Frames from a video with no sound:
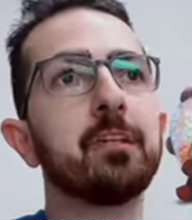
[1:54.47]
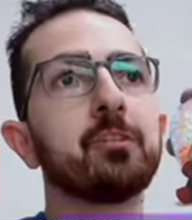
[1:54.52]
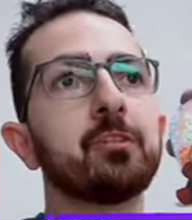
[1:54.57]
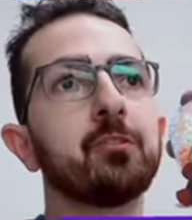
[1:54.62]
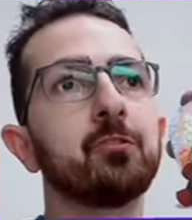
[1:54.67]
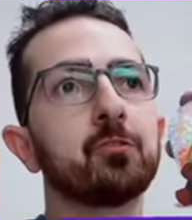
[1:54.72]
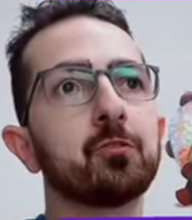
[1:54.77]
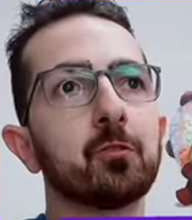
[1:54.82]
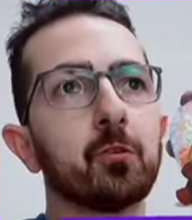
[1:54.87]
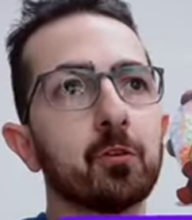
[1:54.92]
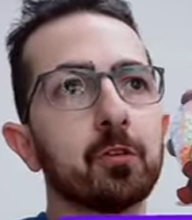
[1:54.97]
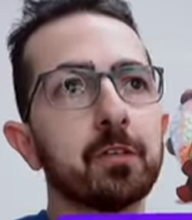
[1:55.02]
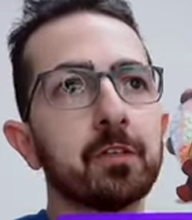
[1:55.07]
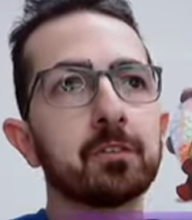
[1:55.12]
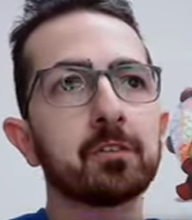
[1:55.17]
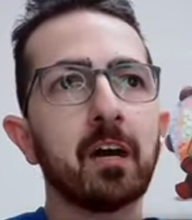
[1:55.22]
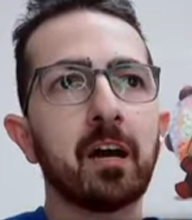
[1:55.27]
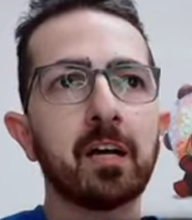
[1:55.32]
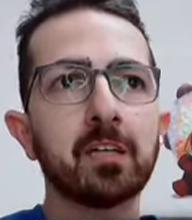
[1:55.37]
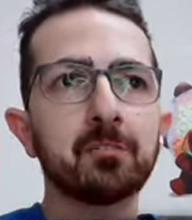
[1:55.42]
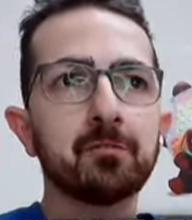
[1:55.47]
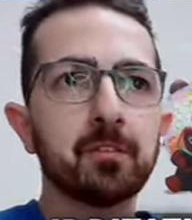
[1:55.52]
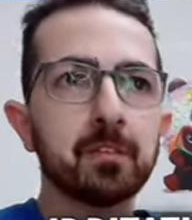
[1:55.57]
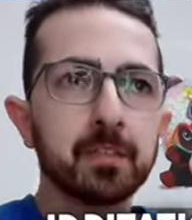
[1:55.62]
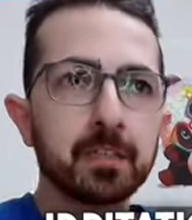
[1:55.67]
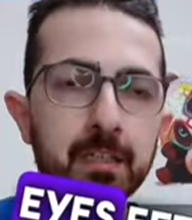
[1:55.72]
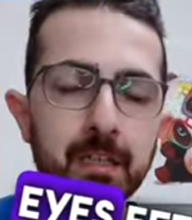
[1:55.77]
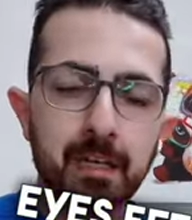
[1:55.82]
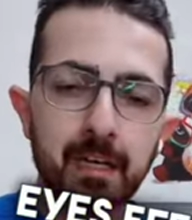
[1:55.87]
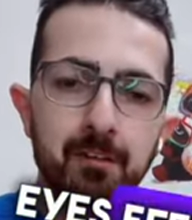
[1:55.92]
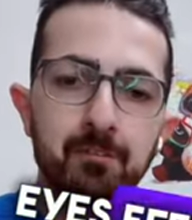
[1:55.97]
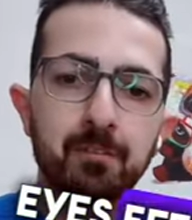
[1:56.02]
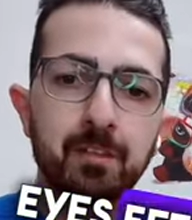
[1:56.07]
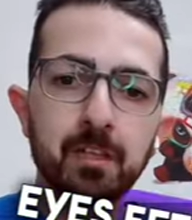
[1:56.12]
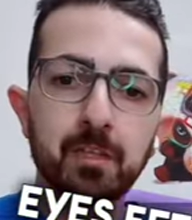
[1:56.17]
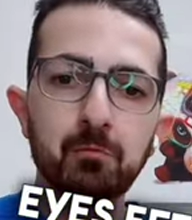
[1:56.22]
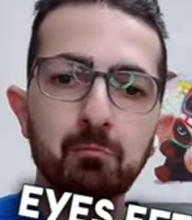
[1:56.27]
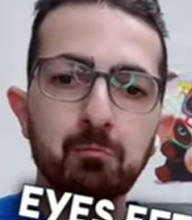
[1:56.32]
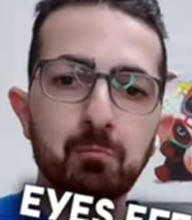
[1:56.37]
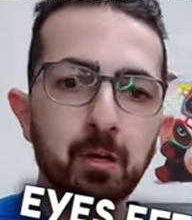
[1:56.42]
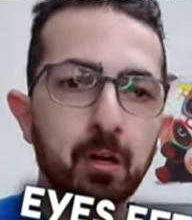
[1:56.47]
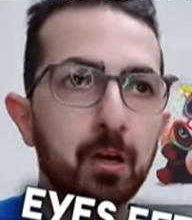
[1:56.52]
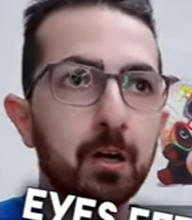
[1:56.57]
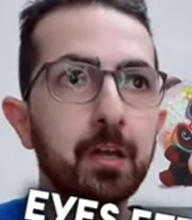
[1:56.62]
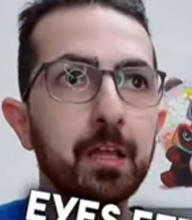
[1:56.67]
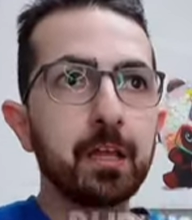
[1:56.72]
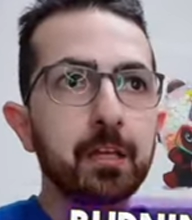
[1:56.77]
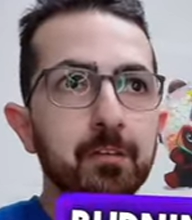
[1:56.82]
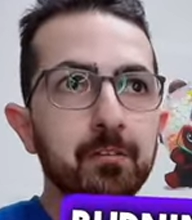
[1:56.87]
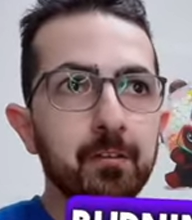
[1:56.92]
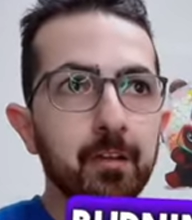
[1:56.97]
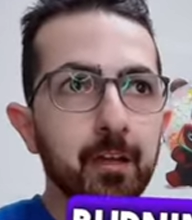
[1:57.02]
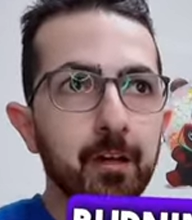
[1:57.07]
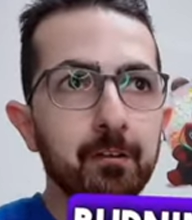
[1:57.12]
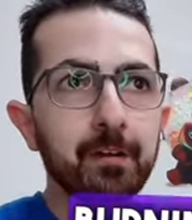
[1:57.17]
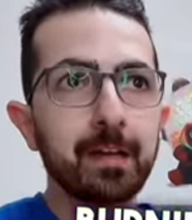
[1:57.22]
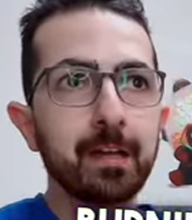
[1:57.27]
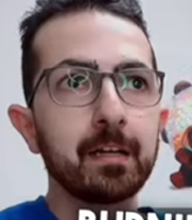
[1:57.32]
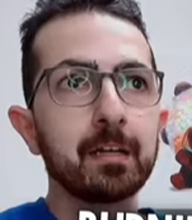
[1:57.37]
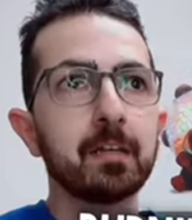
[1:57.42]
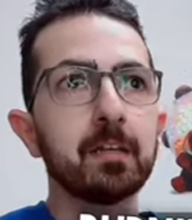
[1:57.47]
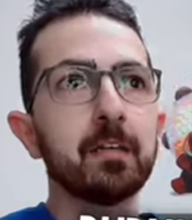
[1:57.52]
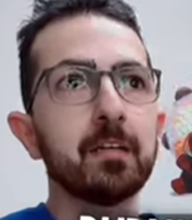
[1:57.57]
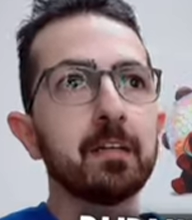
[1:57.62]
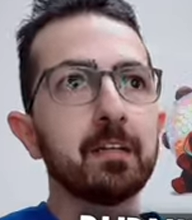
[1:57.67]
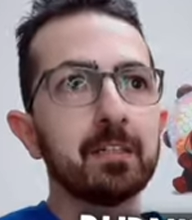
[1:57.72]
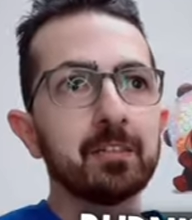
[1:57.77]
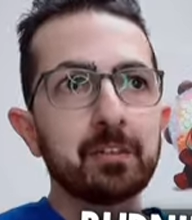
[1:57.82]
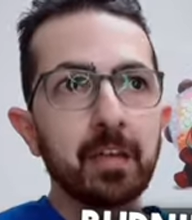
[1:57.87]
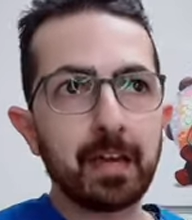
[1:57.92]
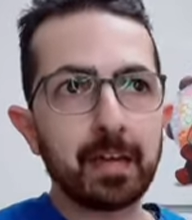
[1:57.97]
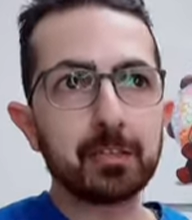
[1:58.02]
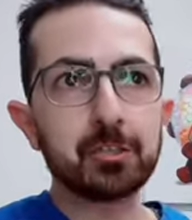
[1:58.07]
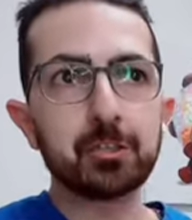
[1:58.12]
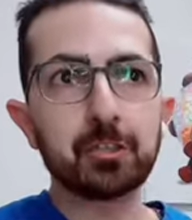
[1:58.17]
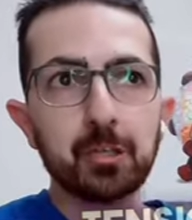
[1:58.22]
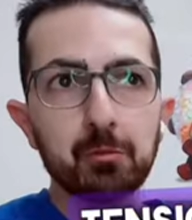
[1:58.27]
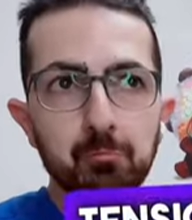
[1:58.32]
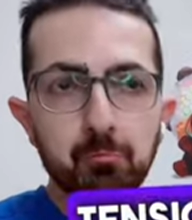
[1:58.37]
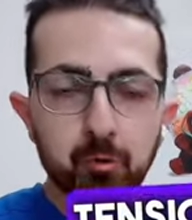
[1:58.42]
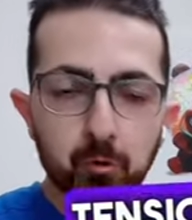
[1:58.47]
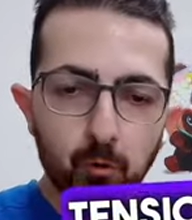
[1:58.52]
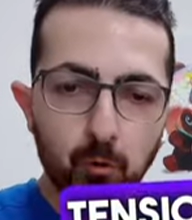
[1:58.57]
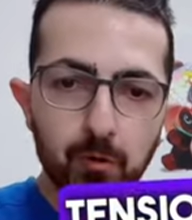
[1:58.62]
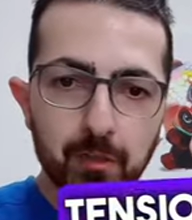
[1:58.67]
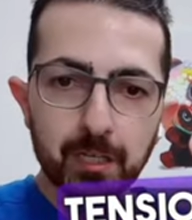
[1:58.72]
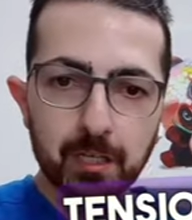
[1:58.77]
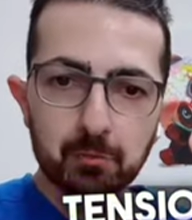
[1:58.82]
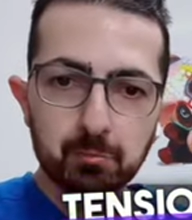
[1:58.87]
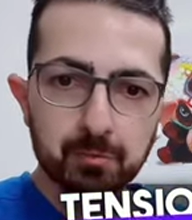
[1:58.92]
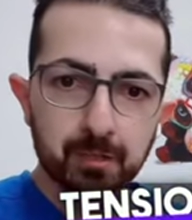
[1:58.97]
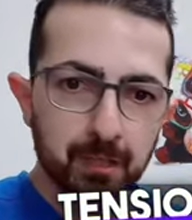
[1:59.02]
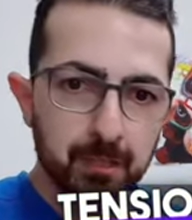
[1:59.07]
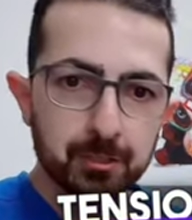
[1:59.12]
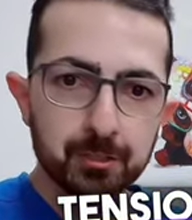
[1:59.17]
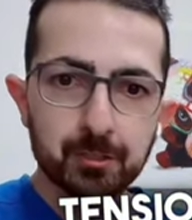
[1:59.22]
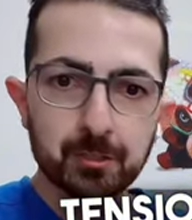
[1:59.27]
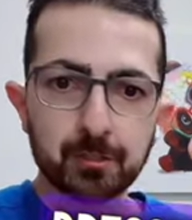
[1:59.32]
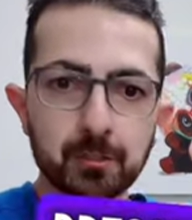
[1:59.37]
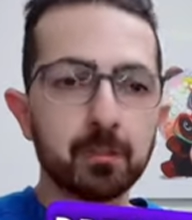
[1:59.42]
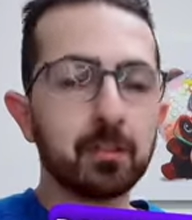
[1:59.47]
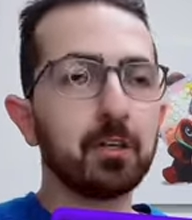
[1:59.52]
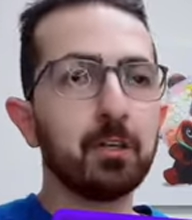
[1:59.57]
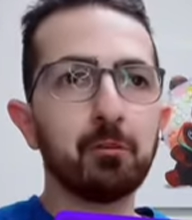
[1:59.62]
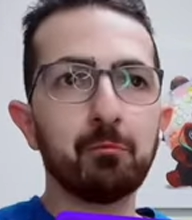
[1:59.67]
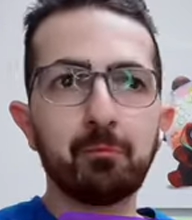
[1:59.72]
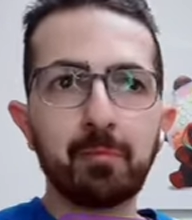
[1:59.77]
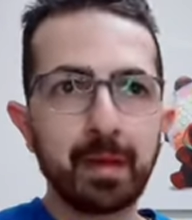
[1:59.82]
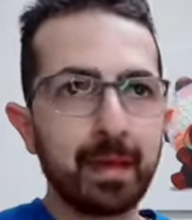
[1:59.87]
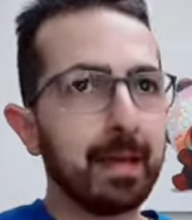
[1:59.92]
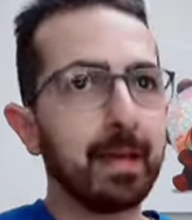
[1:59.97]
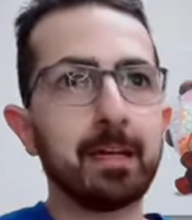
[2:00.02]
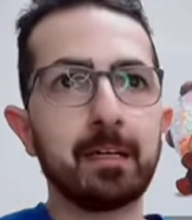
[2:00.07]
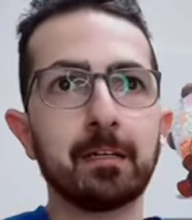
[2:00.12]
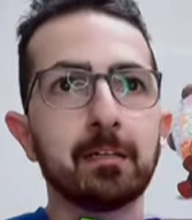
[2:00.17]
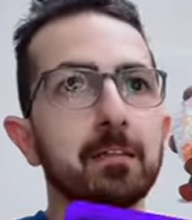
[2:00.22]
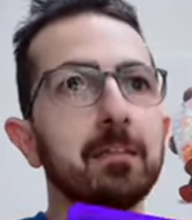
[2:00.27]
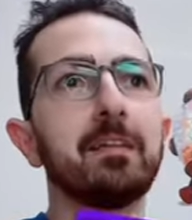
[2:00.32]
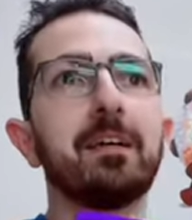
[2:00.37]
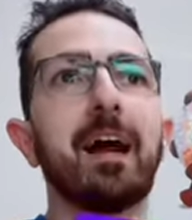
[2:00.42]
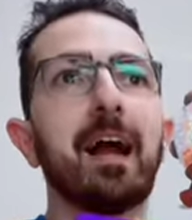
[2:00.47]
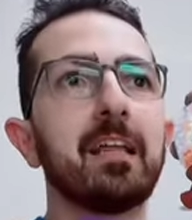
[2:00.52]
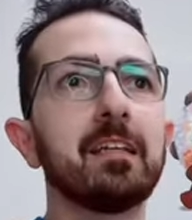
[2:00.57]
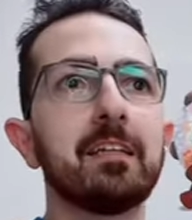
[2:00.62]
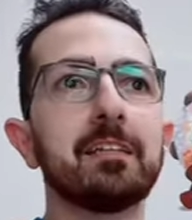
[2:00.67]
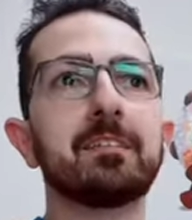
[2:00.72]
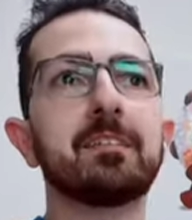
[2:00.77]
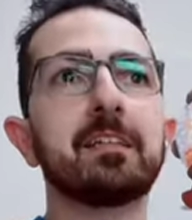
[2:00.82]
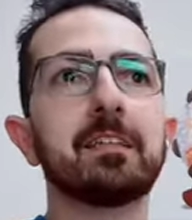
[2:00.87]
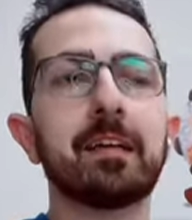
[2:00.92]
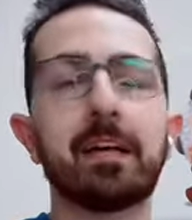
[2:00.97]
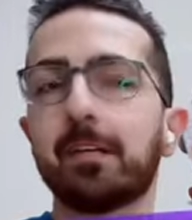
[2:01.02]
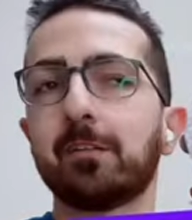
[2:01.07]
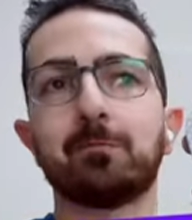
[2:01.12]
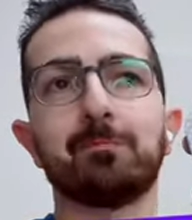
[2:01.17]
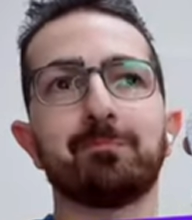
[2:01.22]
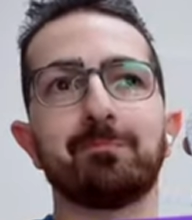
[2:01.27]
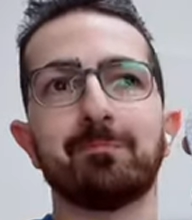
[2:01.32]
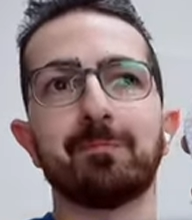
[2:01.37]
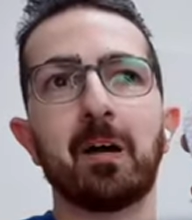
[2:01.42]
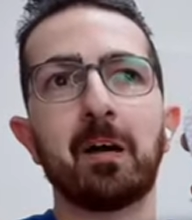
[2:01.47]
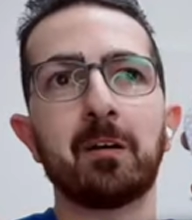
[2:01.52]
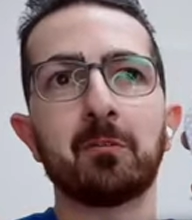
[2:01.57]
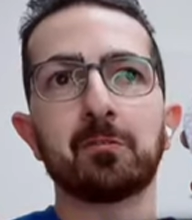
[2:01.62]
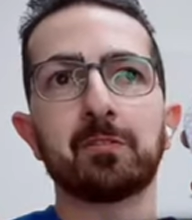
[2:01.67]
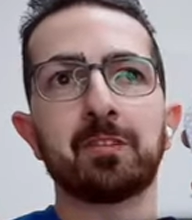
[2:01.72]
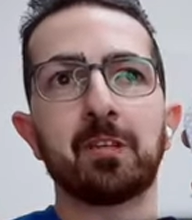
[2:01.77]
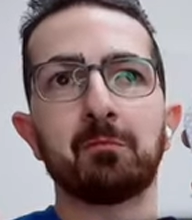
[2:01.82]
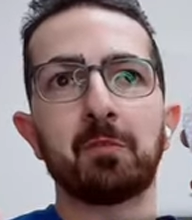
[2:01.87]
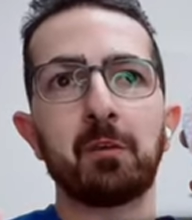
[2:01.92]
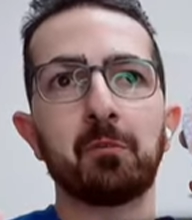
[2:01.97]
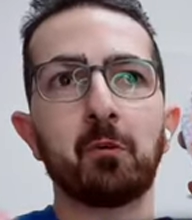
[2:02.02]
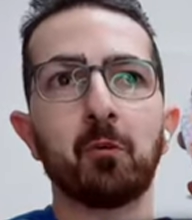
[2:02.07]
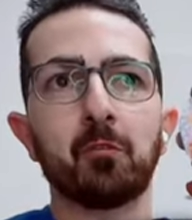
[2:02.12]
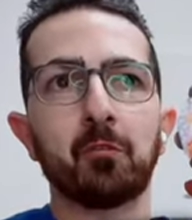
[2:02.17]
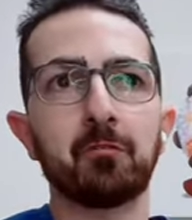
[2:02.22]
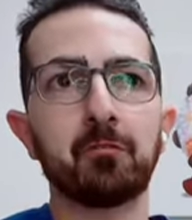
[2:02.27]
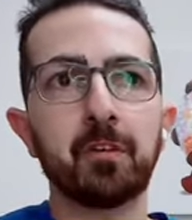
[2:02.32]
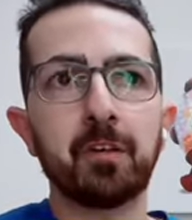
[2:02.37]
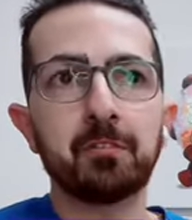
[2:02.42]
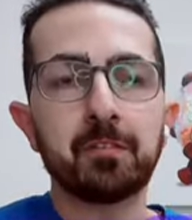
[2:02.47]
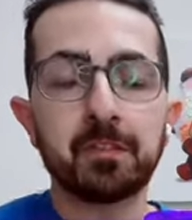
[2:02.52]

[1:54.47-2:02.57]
irritation, soreness, eyes feeling heavy, burning, tearing, tension, pulling, pressure, pain. I listed like I would say maybe